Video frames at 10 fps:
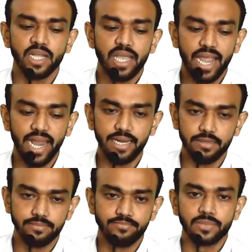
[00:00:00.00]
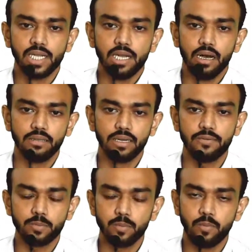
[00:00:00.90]
And other
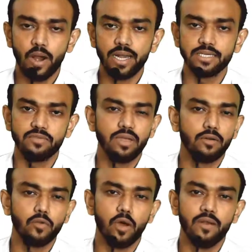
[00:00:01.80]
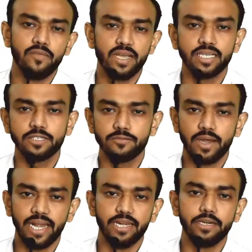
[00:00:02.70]
points we have to always
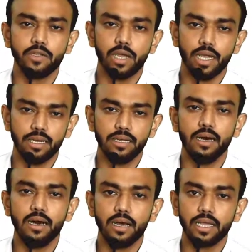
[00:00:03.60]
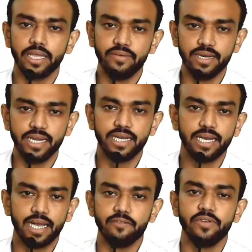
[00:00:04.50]
find in a given
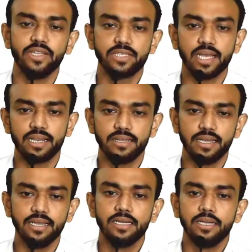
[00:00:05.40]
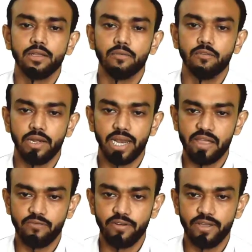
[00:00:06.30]
data, which are the
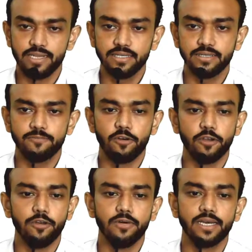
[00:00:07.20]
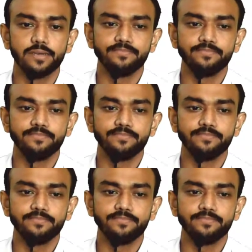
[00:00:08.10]
knife phase follower,